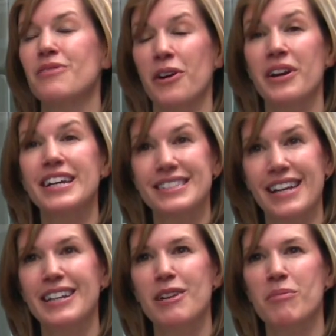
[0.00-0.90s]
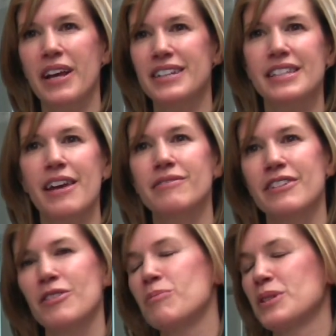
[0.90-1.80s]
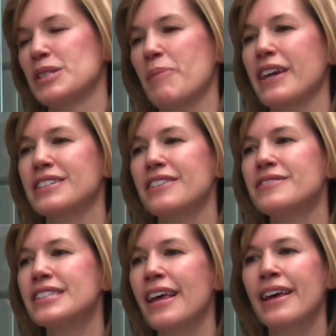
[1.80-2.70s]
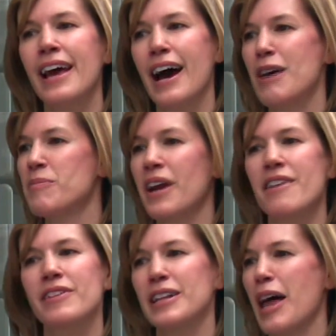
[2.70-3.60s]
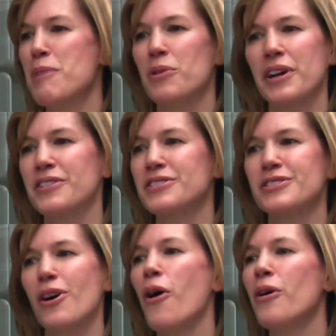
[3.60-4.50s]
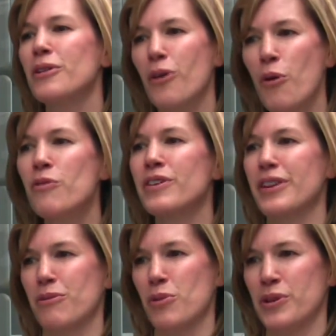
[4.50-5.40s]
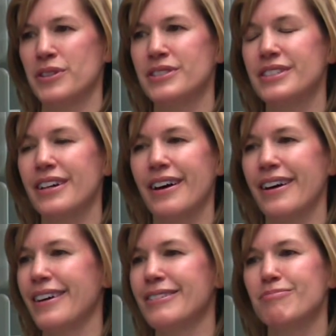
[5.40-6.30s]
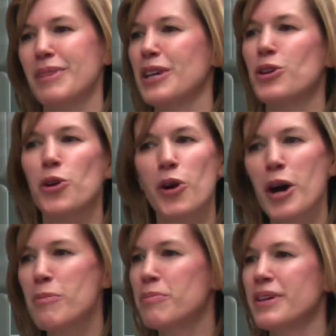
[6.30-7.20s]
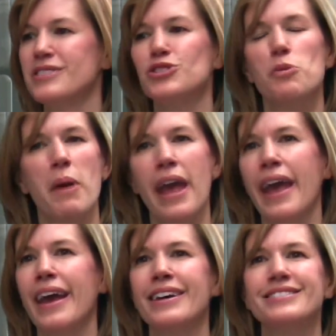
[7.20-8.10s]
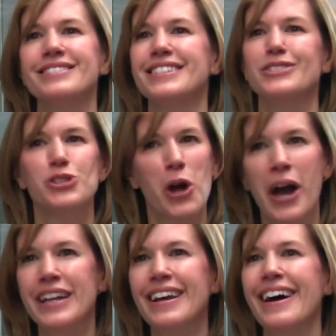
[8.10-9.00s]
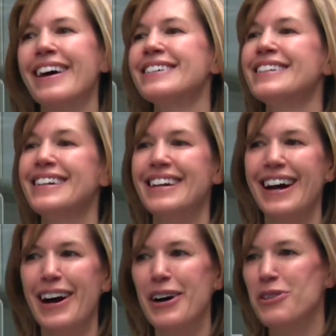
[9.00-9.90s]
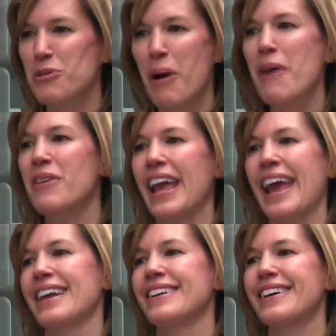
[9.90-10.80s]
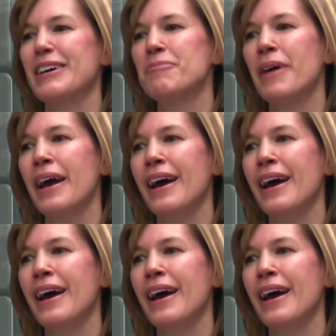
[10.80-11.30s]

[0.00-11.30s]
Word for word: is very exciting because they have different perspectives. Um, but I have collaborators all over the world, uh, in Europe, in Japan, in China, uh, throughout Canada.